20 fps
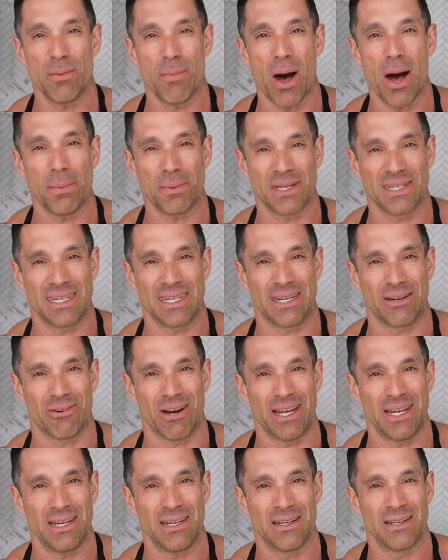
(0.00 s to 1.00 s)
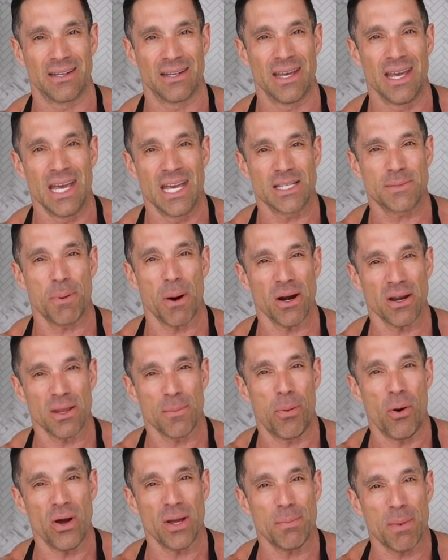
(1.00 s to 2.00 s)
the babka diddy, right? It's part of
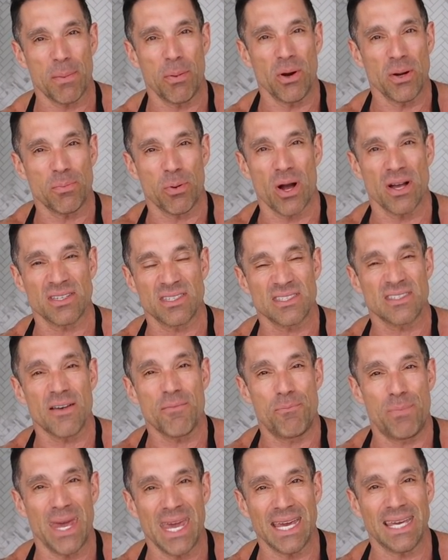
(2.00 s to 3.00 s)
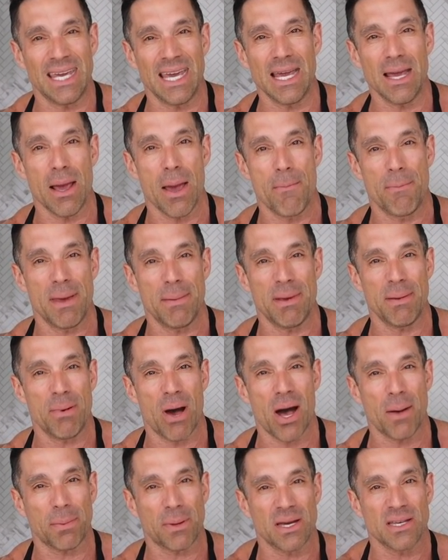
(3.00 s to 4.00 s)
the point-by-point process of baking
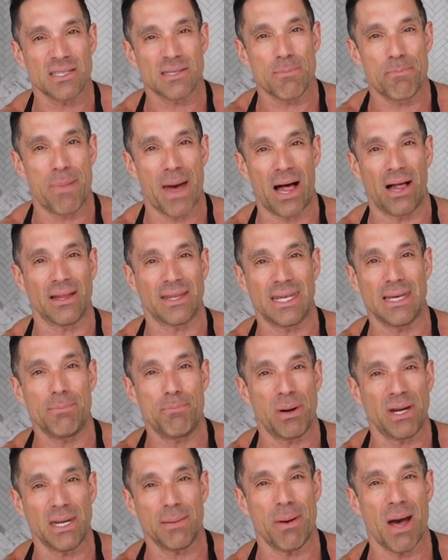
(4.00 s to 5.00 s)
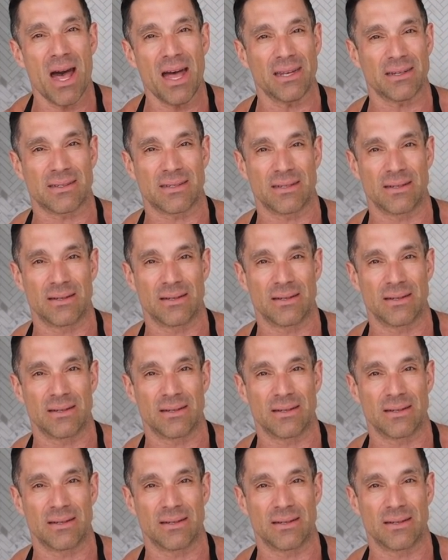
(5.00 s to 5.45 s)
bibibabkas, Balky Buddy Butt.